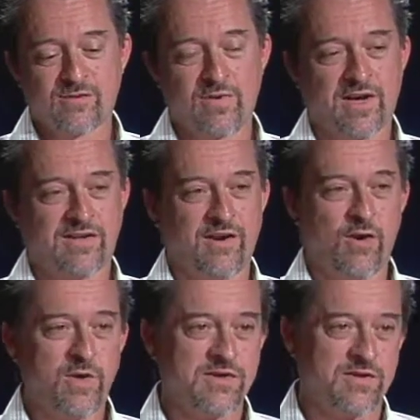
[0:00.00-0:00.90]
we got to
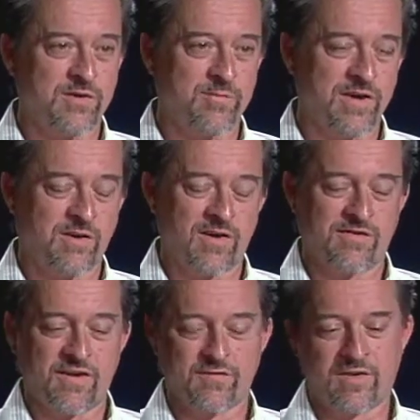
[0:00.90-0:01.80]
know each other better,
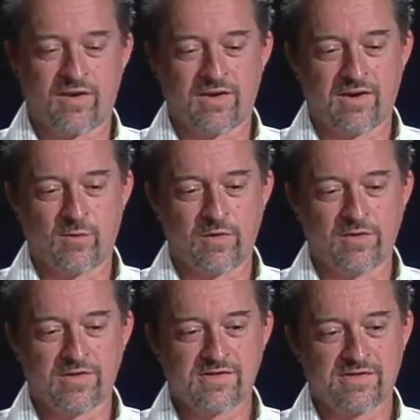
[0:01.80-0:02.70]
I found out,
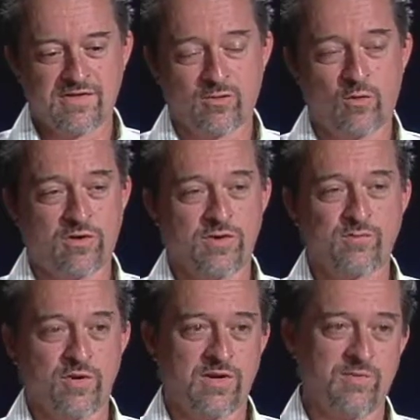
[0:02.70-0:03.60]
well, this order is
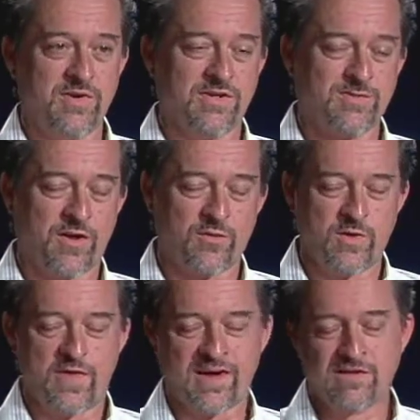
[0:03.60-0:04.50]
pretty big. It's about
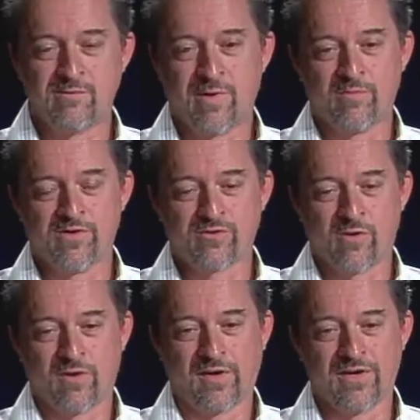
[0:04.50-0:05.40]
3,000 members
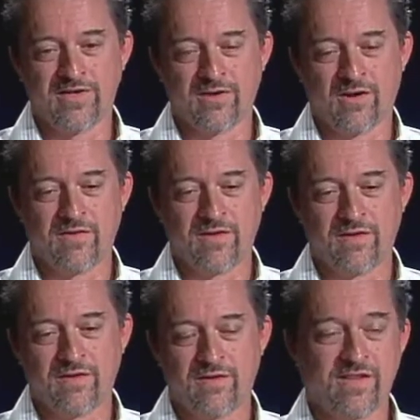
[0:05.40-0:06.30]
strong, and he's on
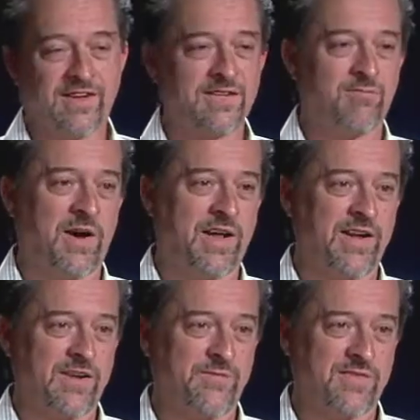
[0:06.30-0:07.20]
the elected
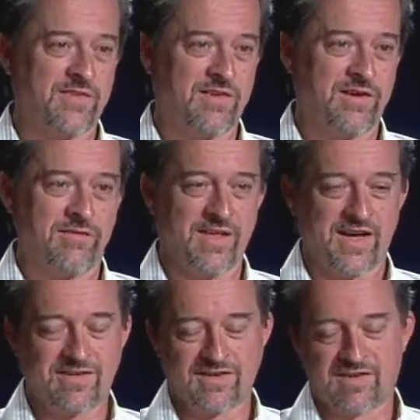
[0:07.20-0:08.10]
body of that